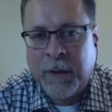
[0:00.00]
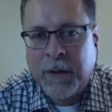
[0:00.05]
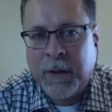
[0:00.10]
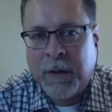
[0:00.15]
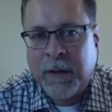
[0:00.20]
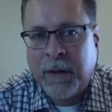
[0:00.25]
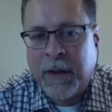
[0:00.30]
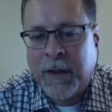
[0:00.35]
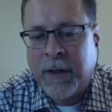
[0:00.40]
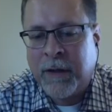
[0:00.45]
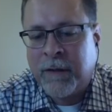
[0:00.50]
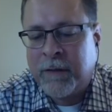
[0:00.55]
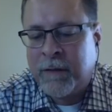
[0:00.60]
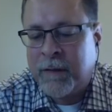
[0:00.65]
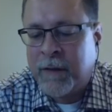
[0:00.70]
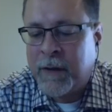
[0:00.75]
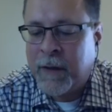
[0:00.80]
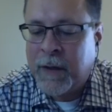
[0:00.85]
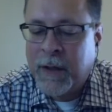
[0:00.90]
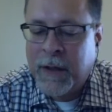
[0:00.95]
the clients.
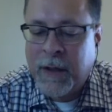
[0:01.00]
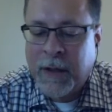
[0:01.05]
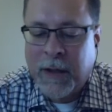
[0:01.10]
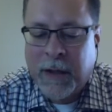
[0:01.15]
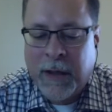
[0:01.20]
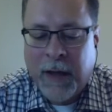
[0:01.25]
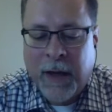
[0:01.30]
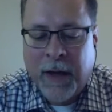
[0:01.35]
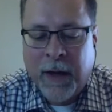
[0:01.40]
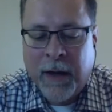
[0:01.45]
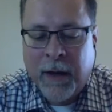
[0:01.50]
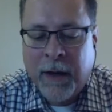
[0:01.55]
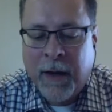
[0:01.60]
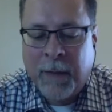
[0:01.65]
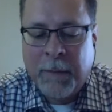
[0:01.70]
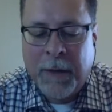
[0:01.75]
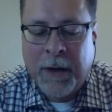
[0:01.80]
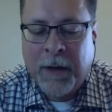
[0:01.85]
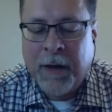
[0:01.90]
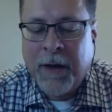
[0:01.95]
Yeah, I
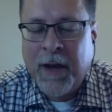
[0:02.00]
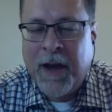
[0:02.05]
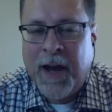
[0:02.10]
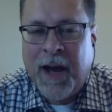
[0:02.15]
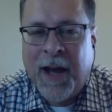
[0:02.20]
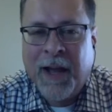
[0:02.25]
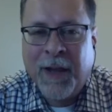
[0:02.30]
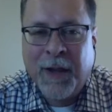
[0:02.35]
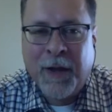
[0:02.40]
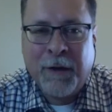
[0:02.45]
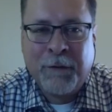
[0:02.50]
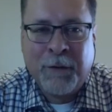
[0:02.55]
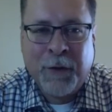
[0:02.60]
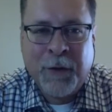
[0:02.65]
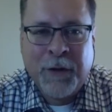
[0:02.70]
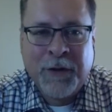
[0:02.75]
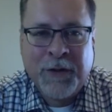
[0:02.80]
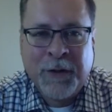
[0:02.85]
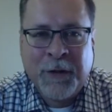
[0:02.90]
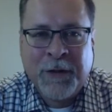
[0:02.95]
mean, I love
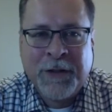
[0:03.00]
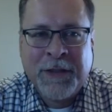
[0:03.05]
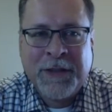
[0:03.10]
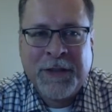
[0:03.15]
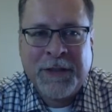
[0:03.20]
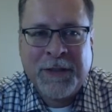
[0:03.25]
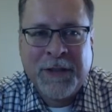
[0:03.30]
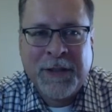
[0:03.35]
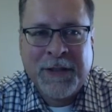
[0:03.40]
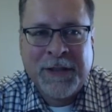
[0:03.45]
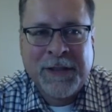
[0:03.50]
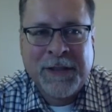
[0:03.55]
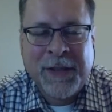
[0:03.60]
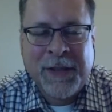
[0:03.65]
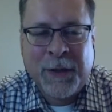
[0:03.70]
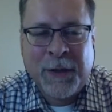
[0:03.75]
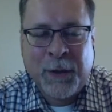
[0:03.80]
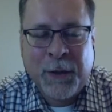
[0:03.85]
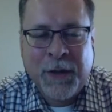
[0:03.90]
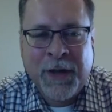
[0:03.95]
yours. Yours is
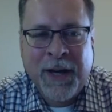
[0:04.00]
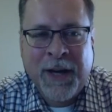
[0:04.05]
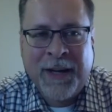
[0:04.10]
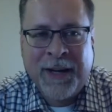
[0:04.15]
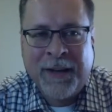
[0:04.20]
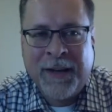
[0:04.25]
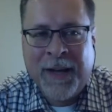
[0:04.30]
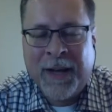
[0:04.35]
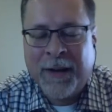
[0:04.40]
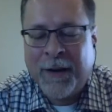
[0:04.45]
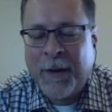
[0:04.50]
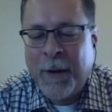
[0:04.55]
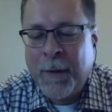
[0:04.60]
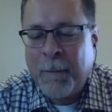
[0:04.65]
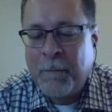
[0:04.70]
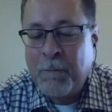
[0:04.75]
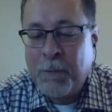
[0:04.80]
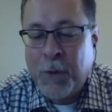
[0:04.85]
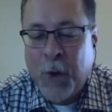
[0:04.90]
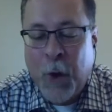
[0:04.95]
cleaner cut in that,
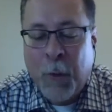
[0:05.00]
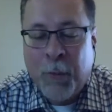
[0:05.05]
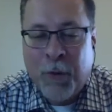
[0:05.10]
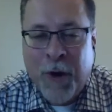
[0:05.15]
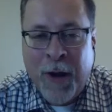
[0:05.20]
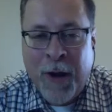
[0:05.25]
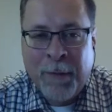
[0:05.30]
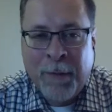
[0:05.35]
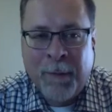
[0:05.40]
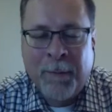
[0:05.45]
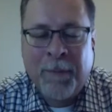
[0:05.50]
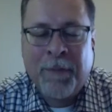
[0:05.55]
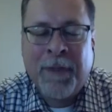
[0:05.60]
no problem.